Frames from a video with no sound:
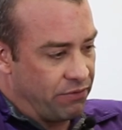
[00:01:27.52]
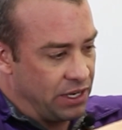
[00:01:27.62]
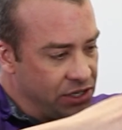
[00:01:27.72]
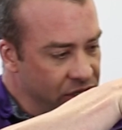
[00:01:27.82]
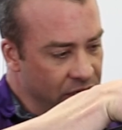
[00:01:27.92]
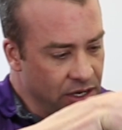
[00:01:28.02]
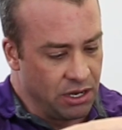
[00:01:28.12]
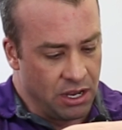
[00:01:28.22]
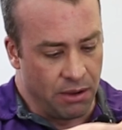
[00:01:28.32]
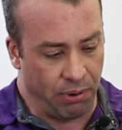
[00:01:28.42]
of this,
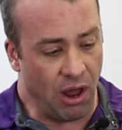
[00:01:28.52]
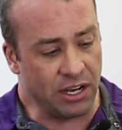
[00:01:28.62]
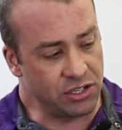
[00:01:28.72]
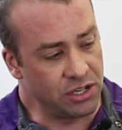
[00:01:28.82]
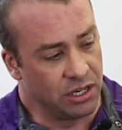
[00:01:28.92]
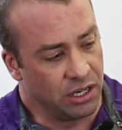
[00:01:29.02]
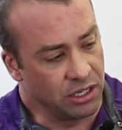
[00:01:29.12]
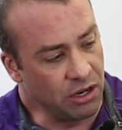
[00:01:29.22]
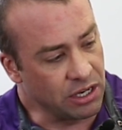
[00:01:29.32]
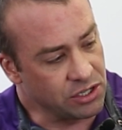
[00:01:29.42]
plus
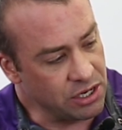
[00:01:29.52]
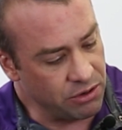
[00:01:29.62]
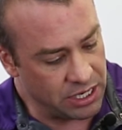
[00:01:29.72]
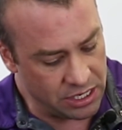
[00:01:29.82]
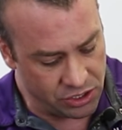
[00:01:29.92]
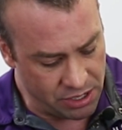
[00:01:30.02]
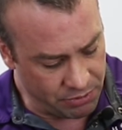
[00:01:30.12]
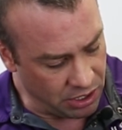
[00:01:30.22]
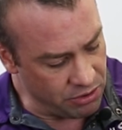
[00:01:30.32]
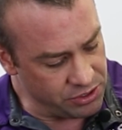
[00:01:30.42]
you can still get
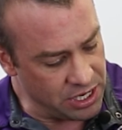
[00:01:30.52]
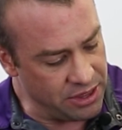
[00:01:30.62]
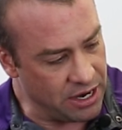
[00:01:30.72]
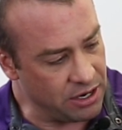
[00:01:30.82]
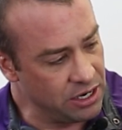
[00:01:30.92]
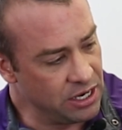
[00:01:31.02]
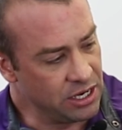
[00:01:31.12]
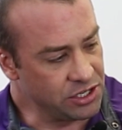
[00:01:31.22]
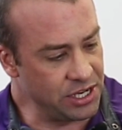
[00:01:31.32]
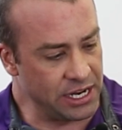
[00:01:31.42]
gym clothes in there,
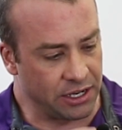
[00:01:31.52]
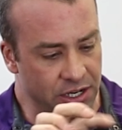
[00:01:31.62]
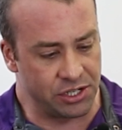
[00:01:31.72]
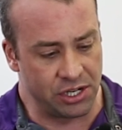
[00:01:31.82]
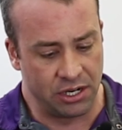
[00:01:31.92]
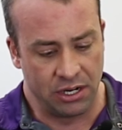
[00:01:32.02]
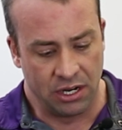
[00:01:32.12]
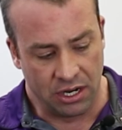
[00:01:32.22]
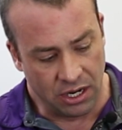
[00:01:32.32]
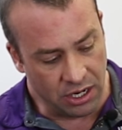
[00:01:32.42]
sneakers,
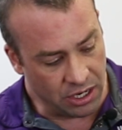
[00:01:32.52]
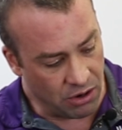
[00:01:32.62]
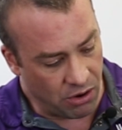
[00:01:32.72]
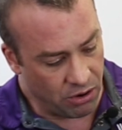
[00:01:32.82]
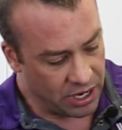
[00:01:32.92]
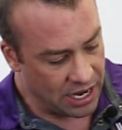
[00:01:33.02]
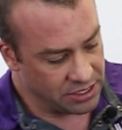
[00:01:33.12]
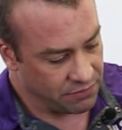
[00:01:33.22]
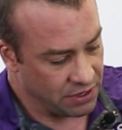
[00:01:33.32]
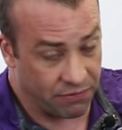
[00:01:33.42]
you know, all
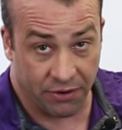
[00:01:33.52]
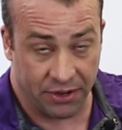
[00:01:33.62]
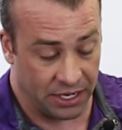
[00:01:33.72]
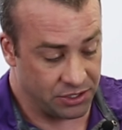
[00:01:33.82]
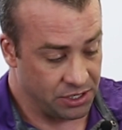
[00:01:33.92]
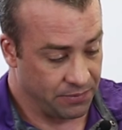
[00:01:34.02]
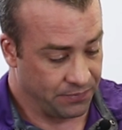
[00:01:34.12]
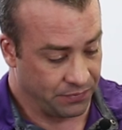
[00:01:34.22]
kinds of different things.